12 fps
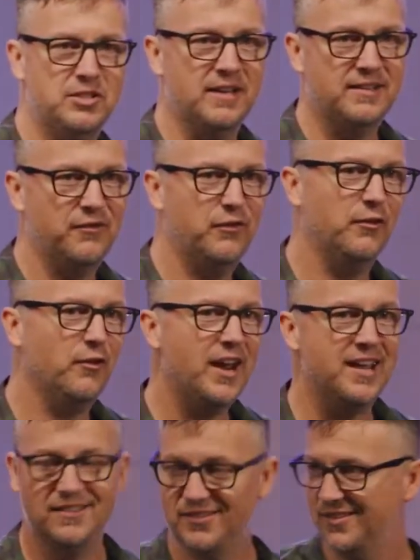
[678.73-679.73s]
at different
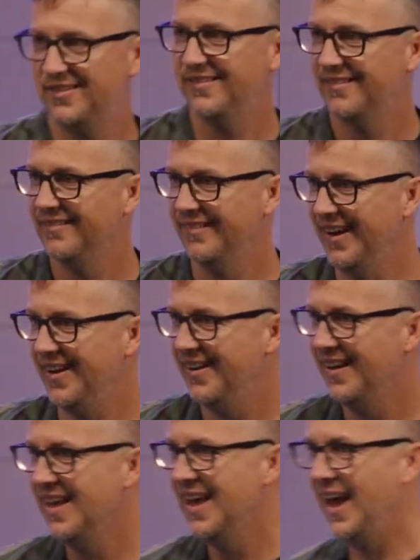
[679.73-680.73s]
rates, right?
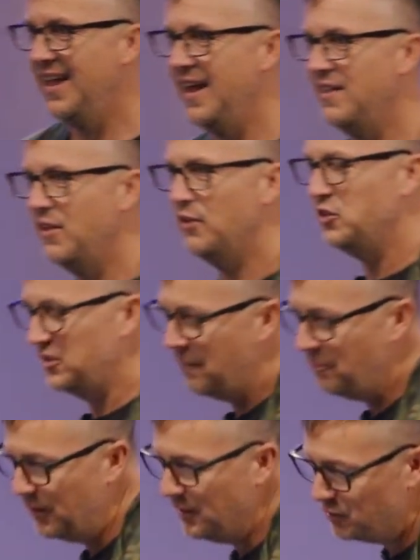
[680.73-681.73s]
And there's
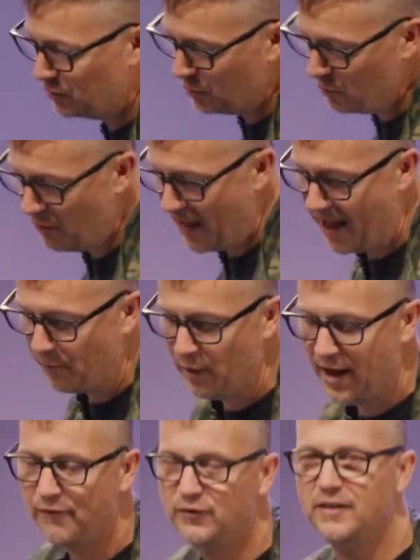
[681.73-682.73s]
something to that. We
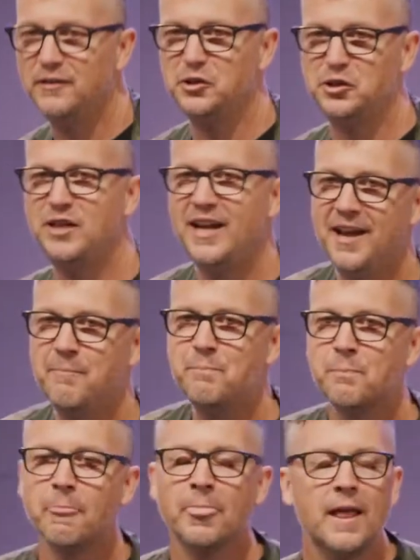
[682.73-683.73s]
have to understand
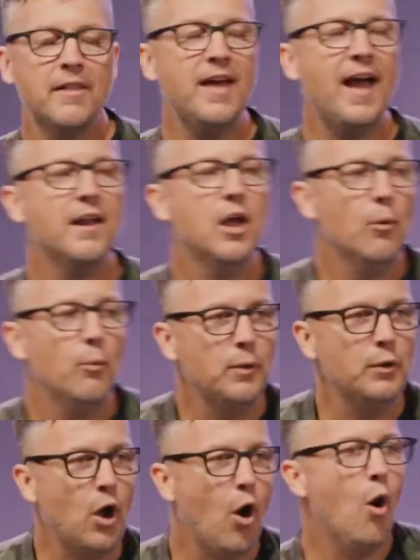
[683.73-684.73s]
that we
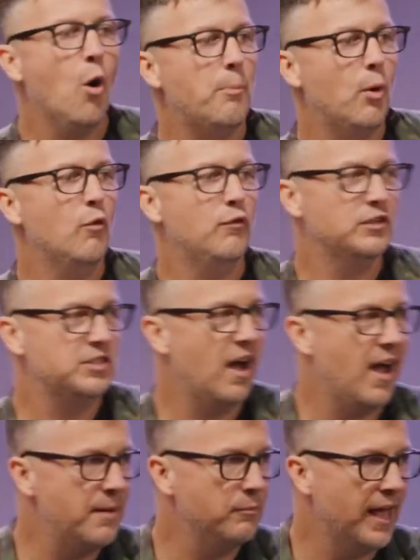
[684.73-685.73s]
would hope over
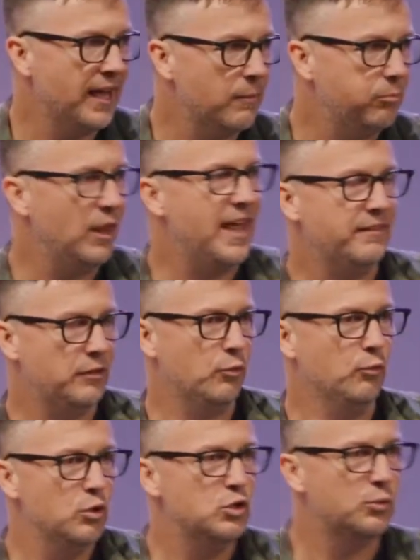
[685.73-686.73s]
time, like a plant, that the
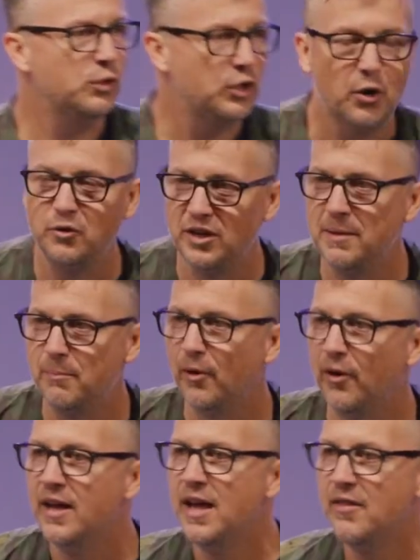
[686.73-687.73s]
roots would go
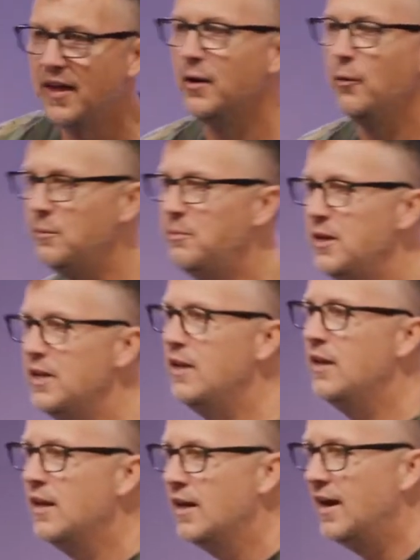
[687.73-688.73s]
deeper, that it would be
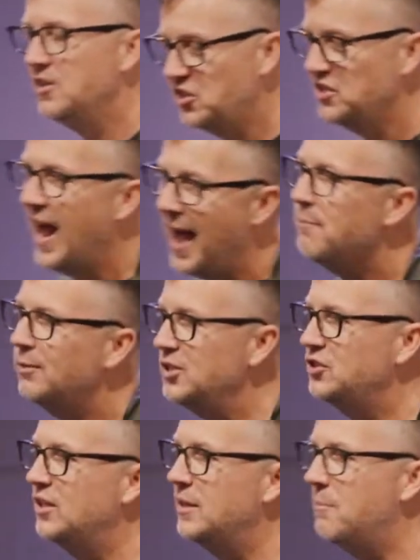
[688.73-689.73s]
established in a